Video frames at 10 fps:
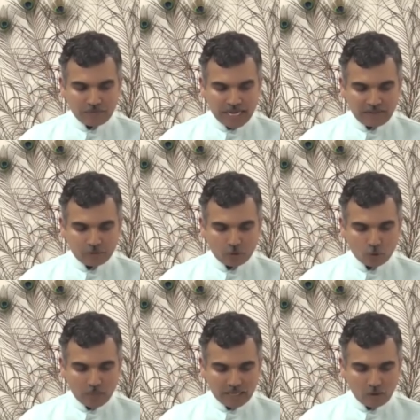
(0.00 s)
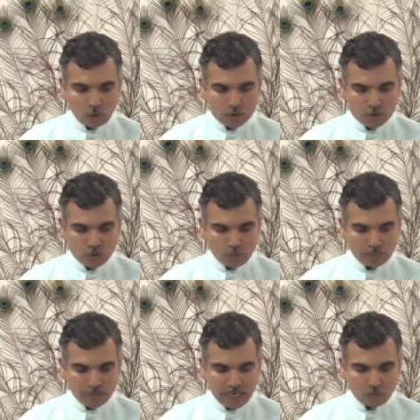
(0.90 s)
we have to do. And also
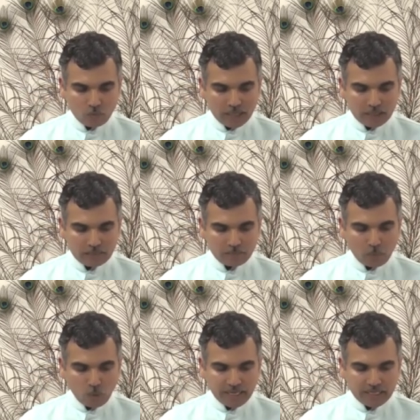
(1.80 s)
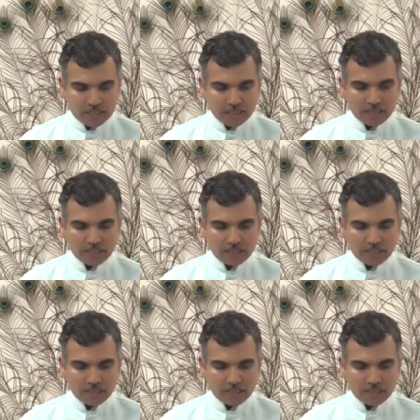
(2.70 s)
at one point,